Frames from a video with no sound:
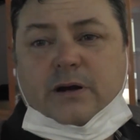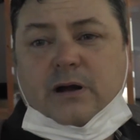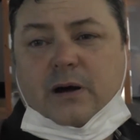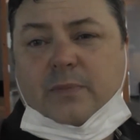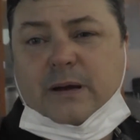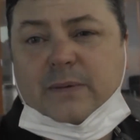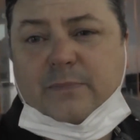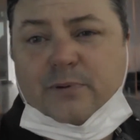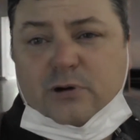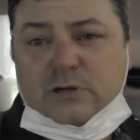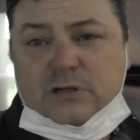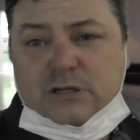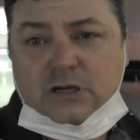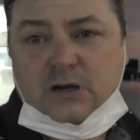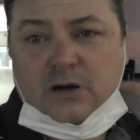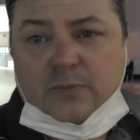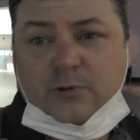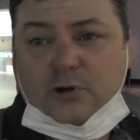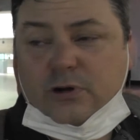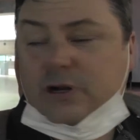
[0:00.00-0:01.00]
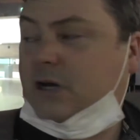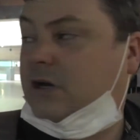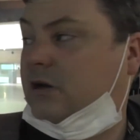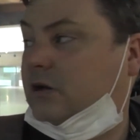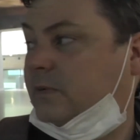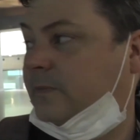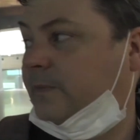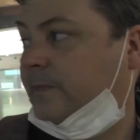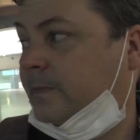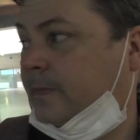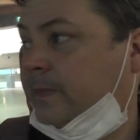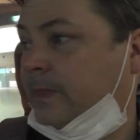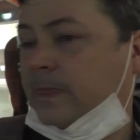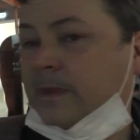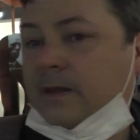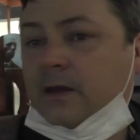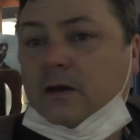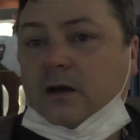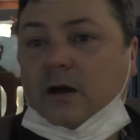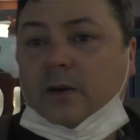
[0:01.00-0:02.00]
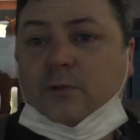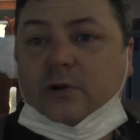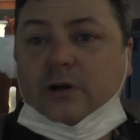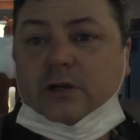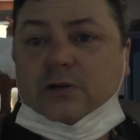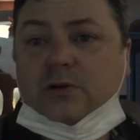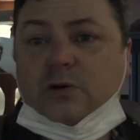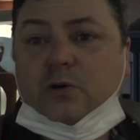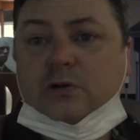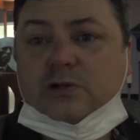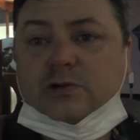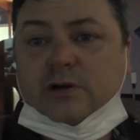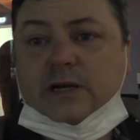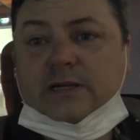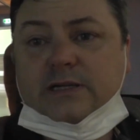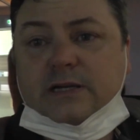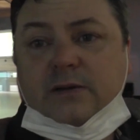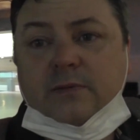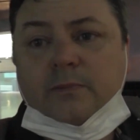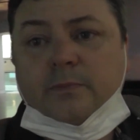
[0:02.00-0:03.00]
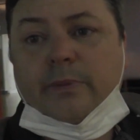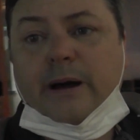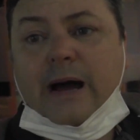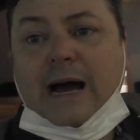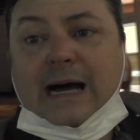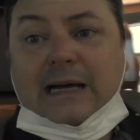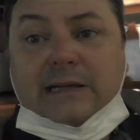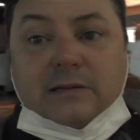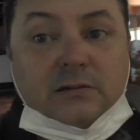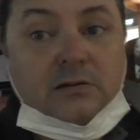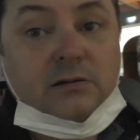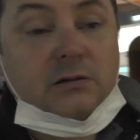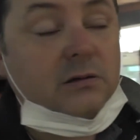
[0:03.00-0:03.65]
I mean, personally, I'm not into horse racing, but